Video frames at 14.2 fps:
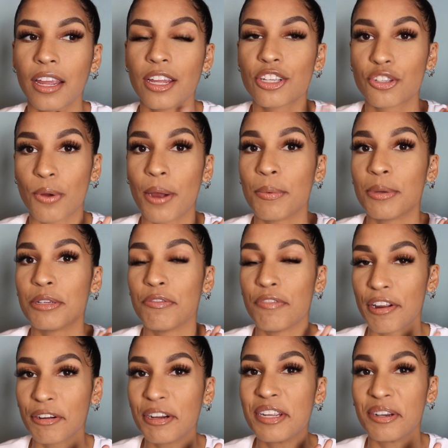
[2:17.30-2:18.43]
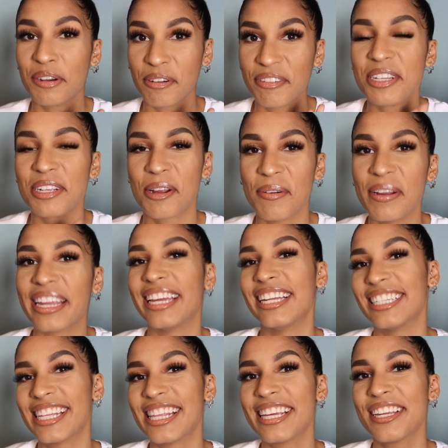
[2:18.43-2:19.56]
So I was very nervous going
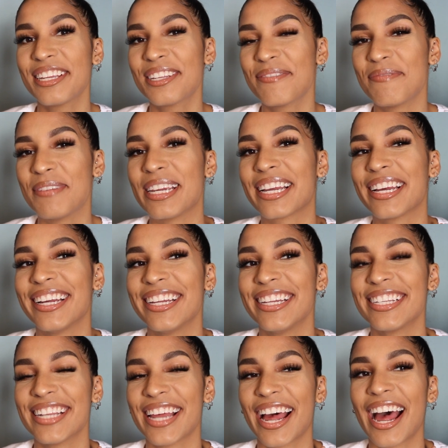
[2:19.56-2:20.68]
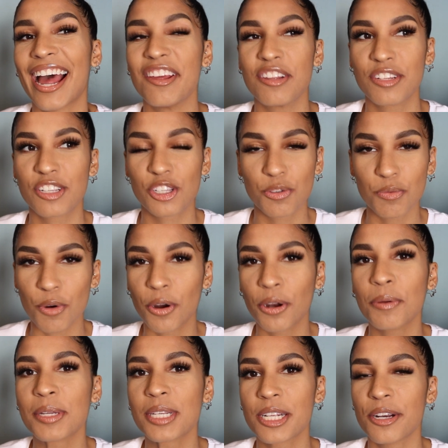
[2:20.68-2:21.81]
into this because I swore it
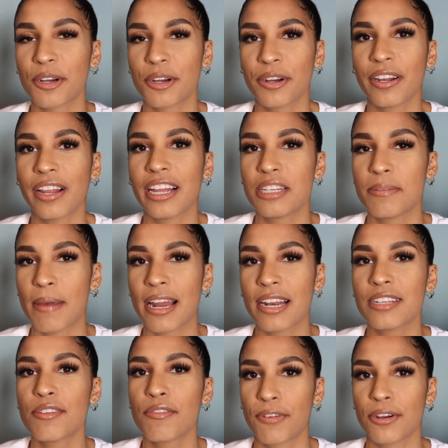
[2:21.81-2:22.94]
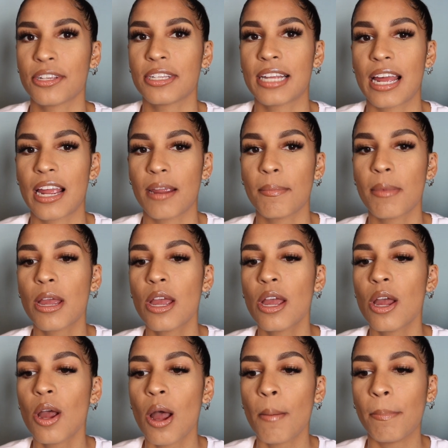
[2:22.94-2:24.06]
was gonna hurt as bad as the first time
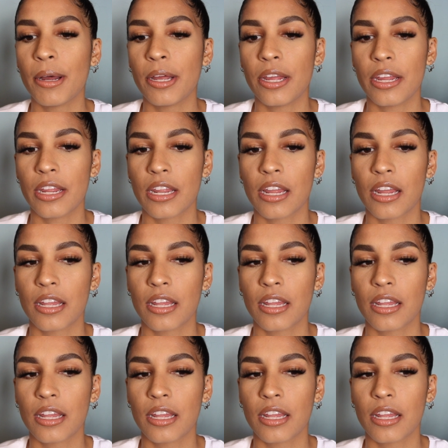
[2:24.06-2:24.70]
but